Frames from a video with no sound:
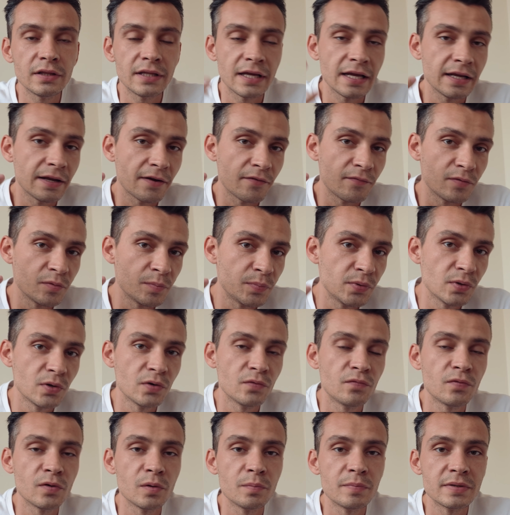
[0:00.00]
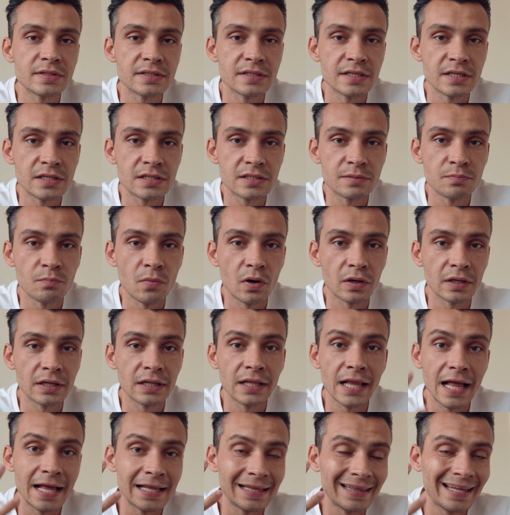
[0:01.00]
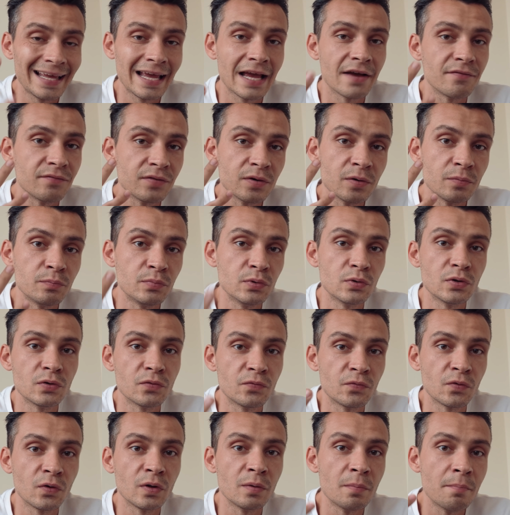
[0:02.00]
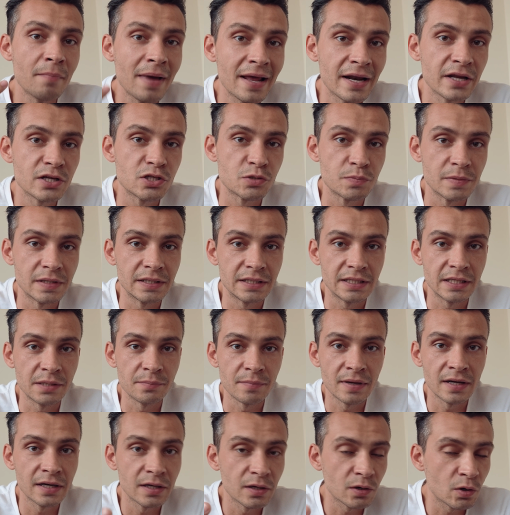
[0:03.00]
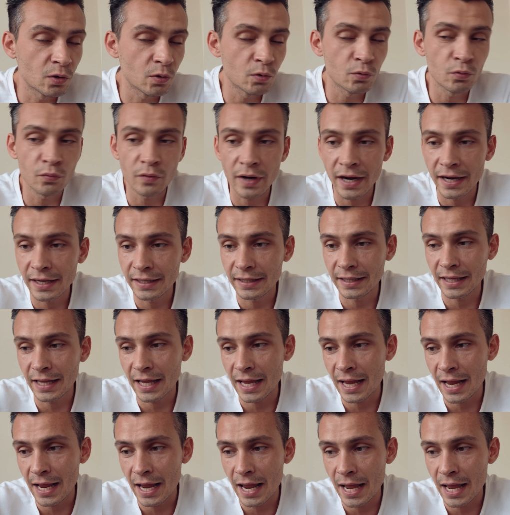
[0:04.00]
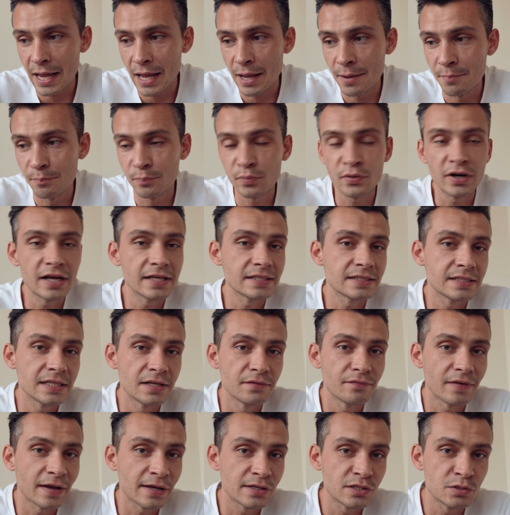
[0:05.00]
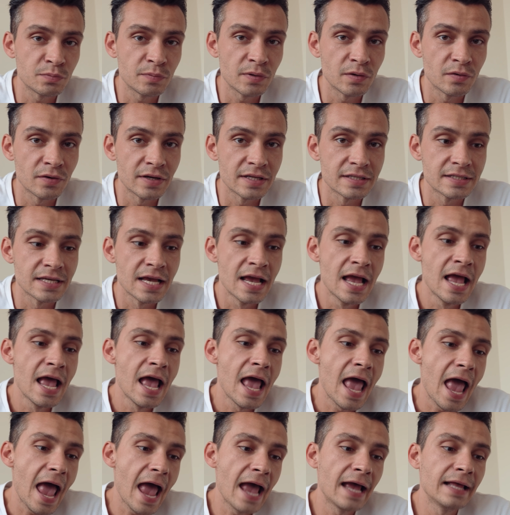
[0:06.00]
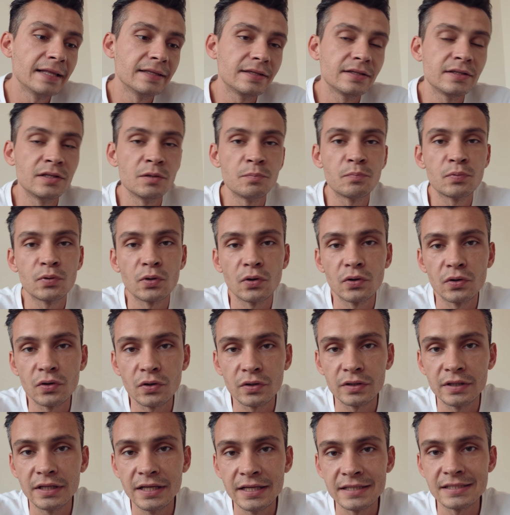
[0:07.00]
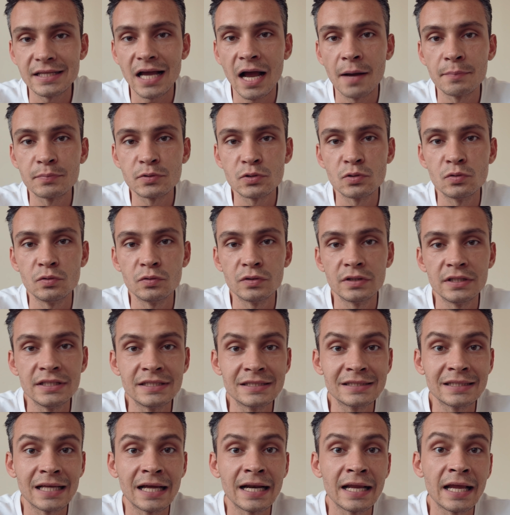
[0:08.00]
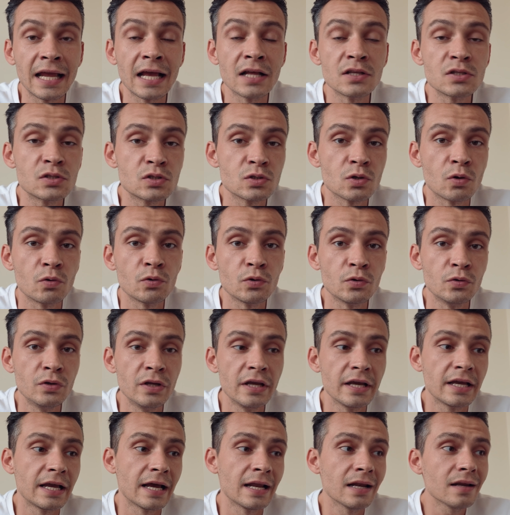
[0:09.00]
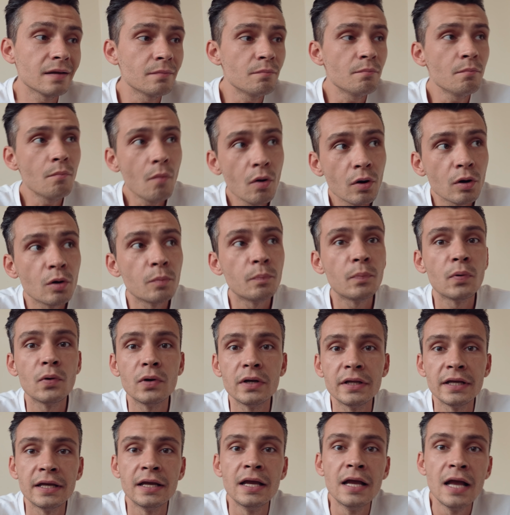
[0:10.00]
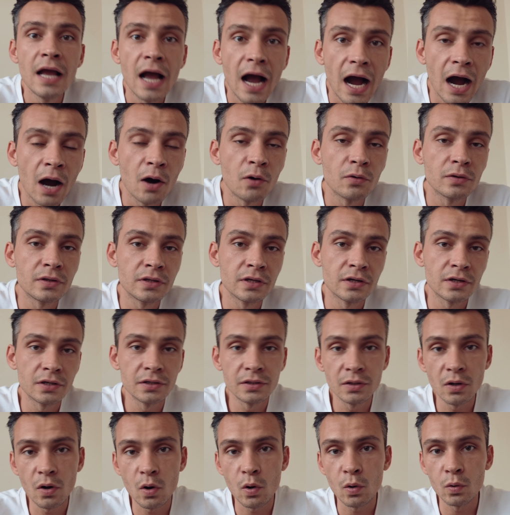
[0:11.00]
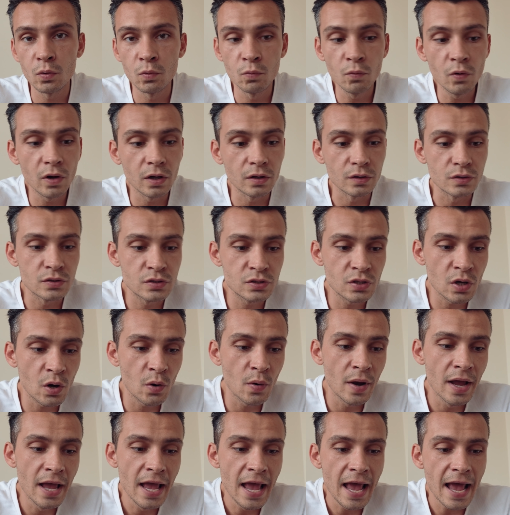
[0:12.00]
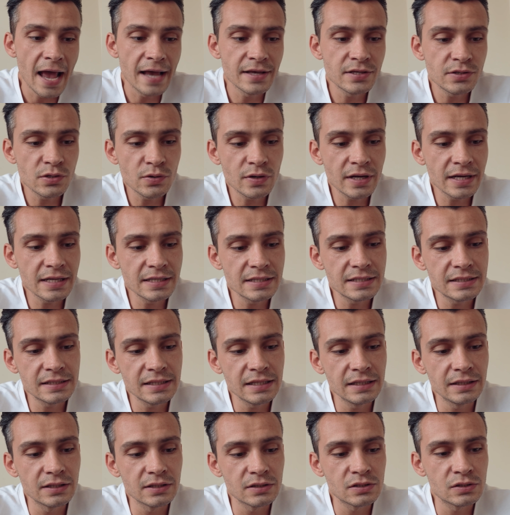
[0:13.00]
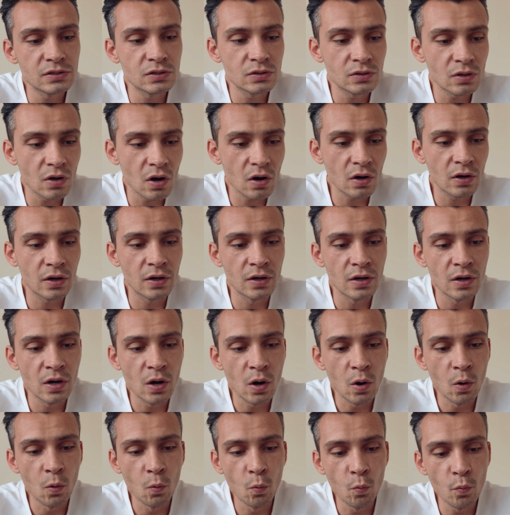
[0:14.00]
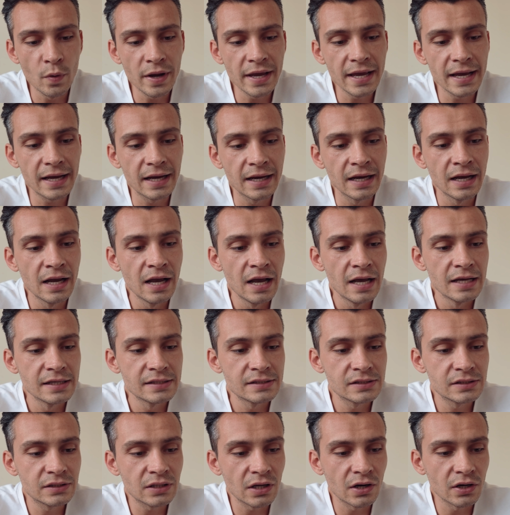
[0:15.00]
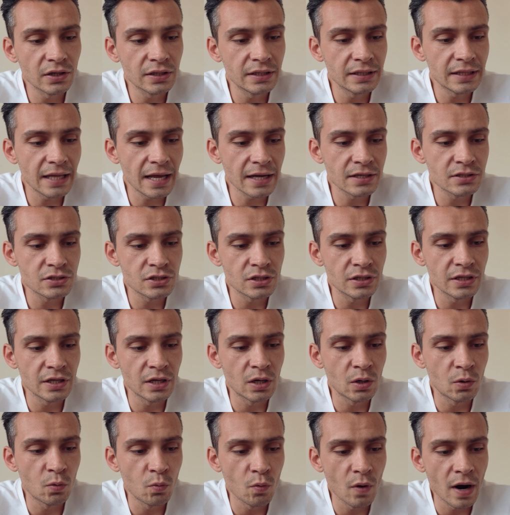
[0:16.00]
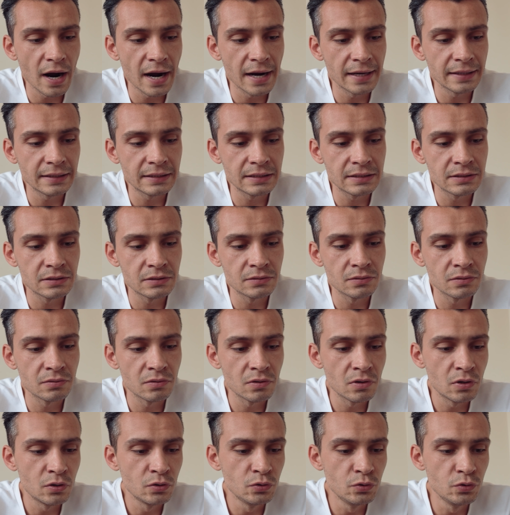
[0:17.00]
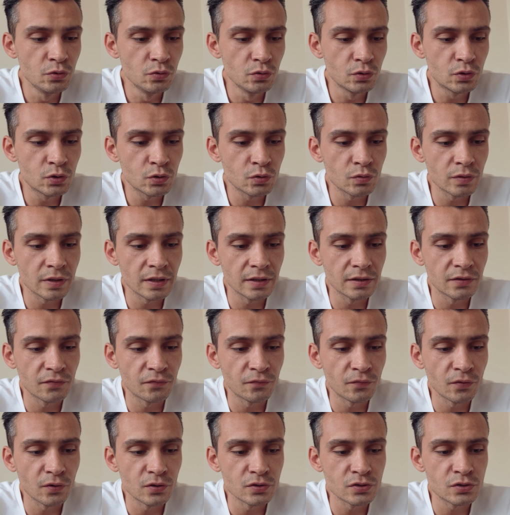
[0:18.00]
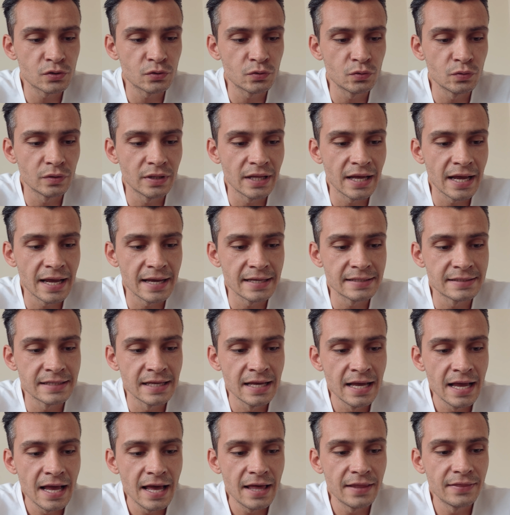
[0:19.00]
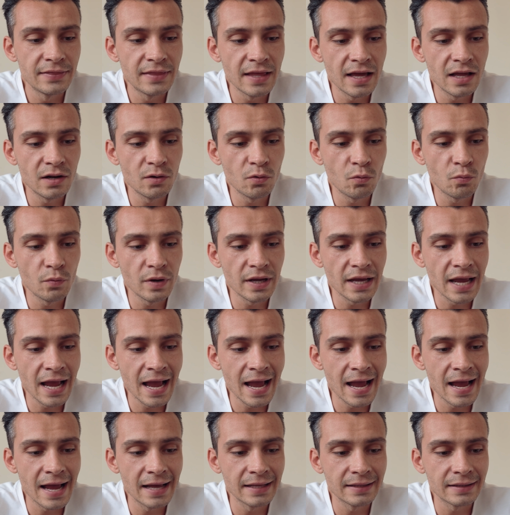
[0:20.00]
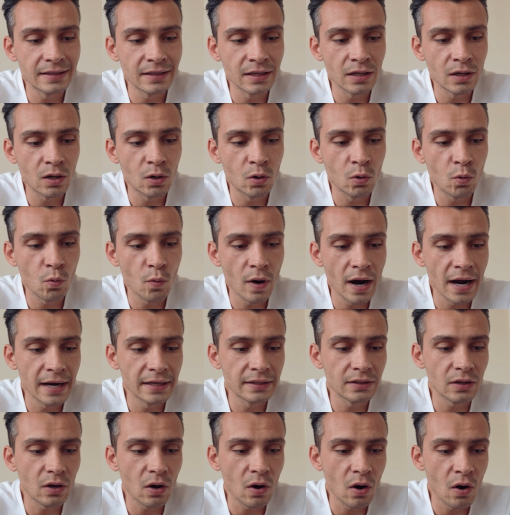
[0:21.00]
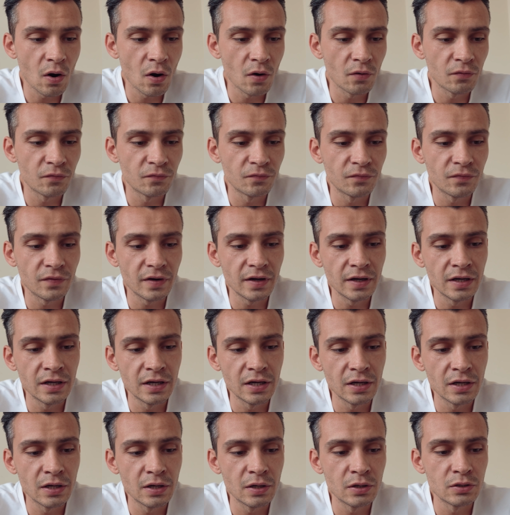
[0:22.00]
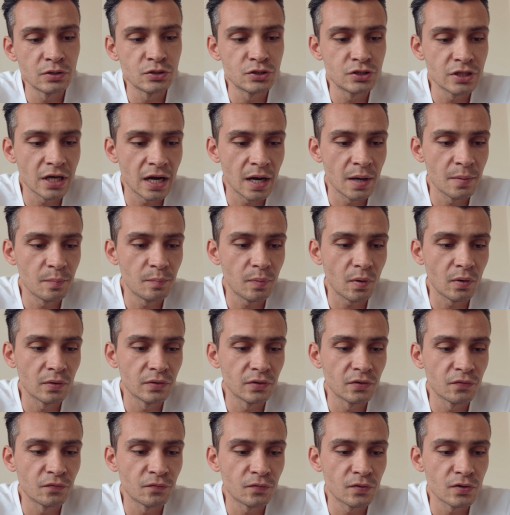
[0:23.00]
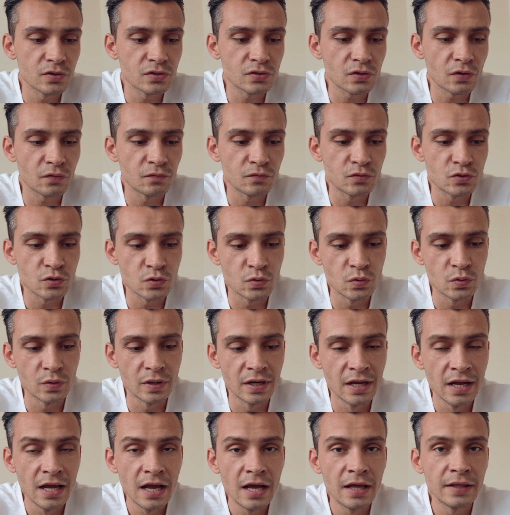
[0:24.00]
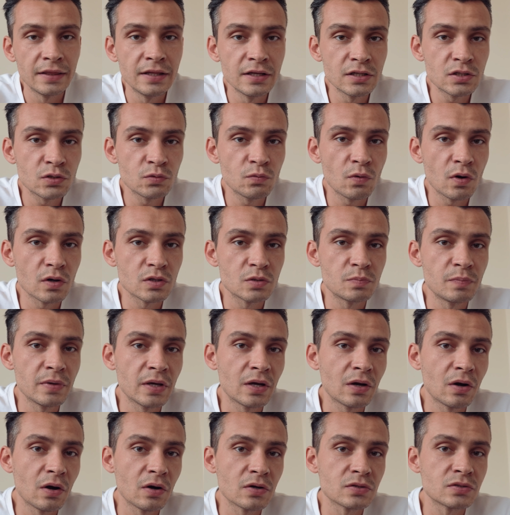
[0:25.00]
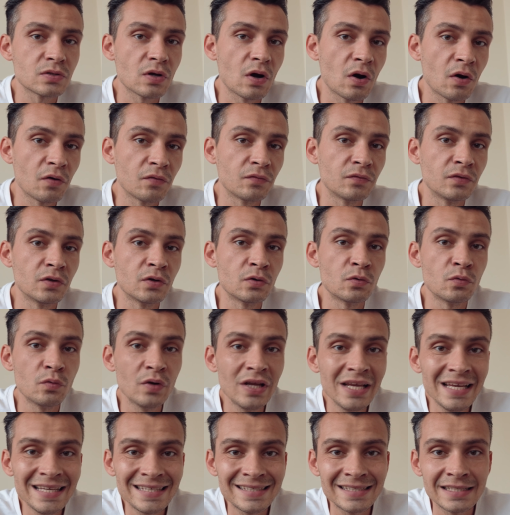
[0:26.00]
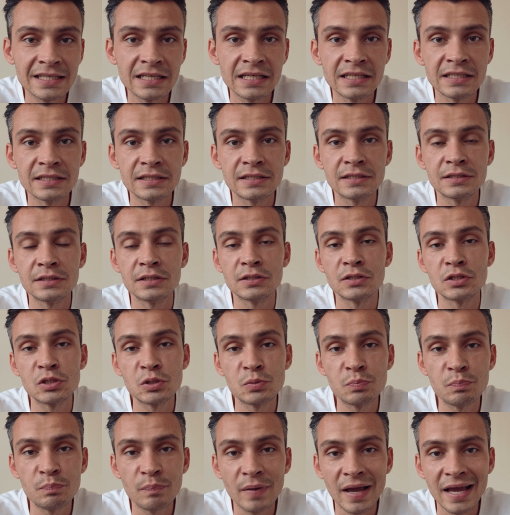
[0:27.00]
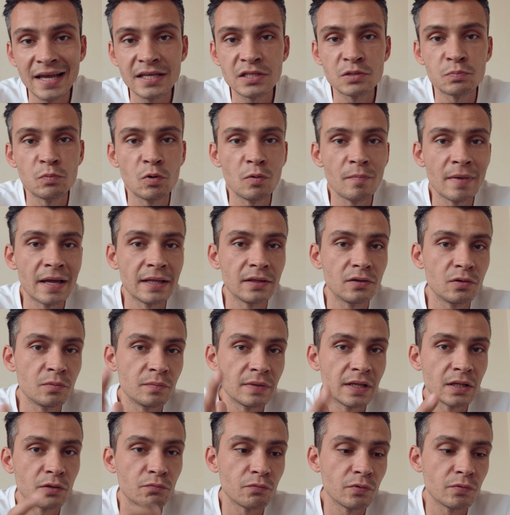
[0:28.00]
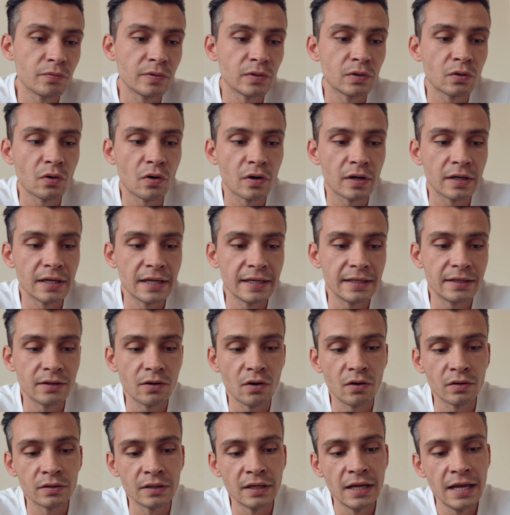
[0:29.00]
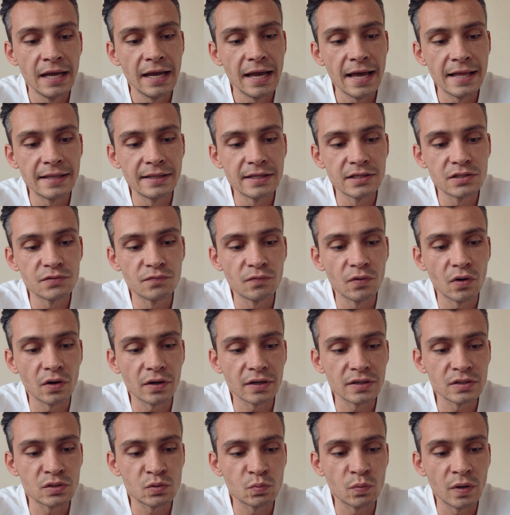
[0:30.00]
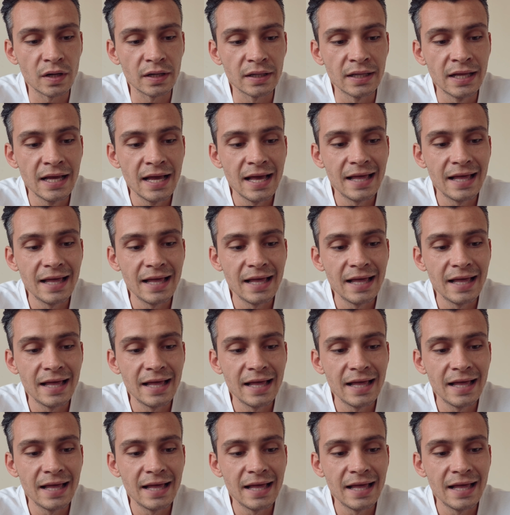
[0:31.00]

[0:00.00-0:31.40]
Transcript: They have a beautiful business model and they have a beautiful management team and a quite impressive experience and the product is absolutely stunning and so unique and a monopoly out there in the whole world. So as you can see, the stock week started actually quite neutral the first two days then we had a quite off uh, jump on the 1st of june this was because of the recent space momentum that we will talk later on in this vlog as well